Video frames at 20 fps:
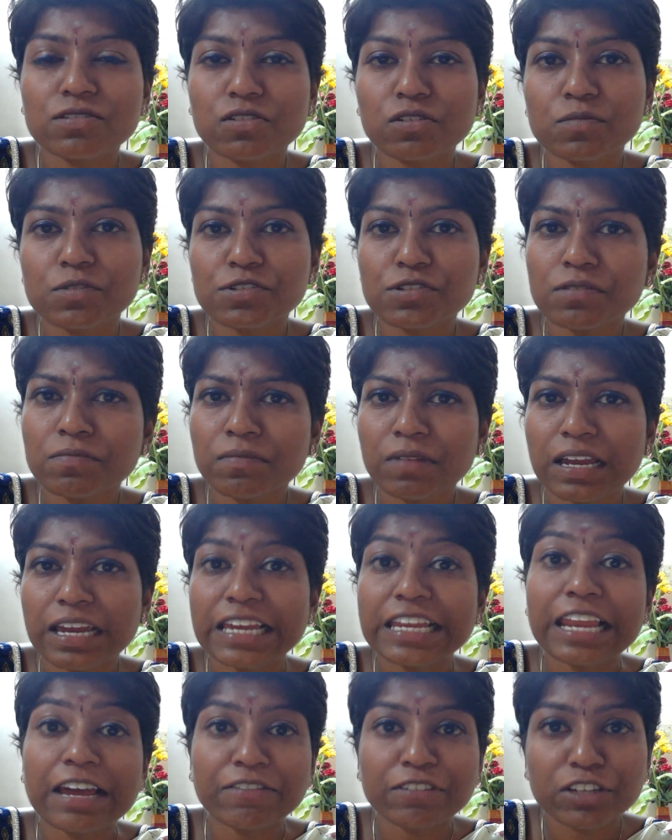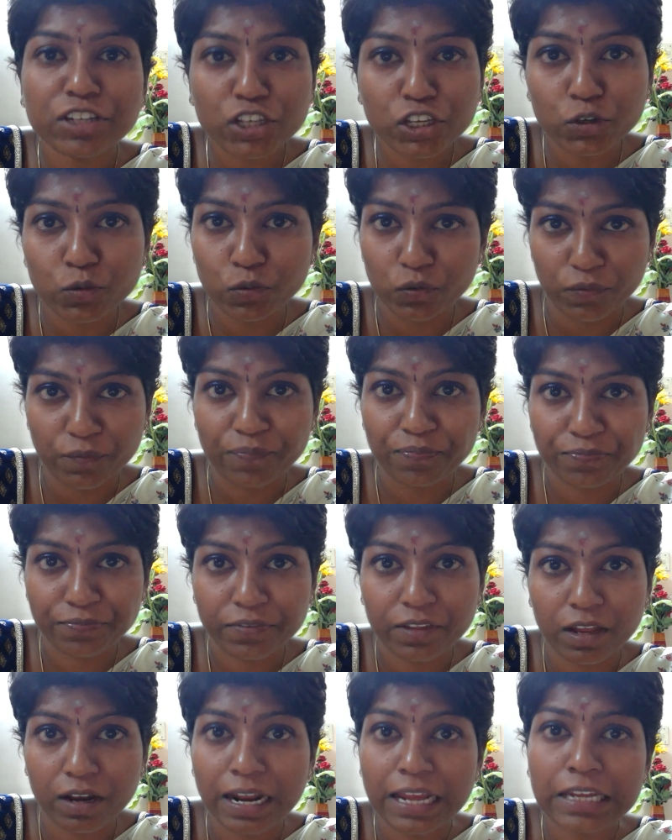chromosome 11q,
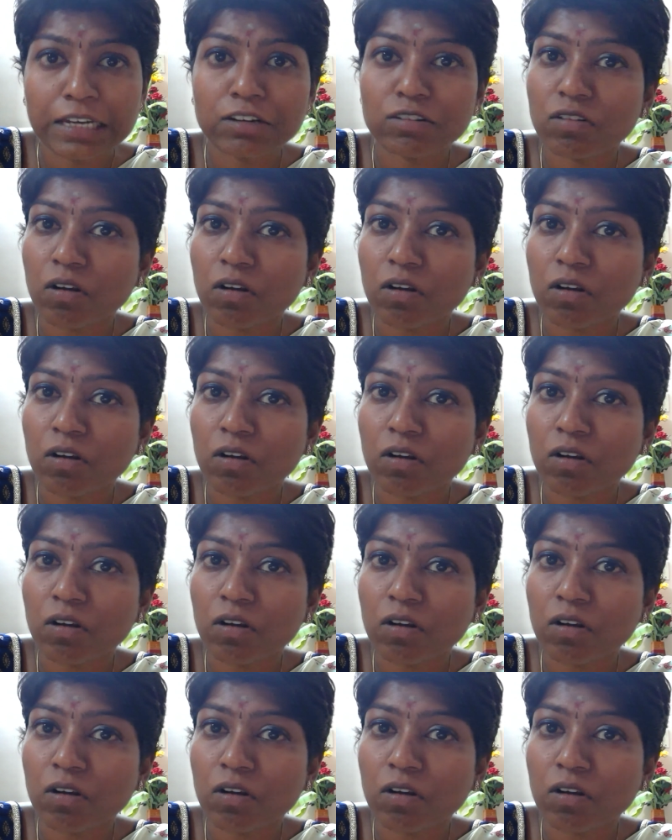right?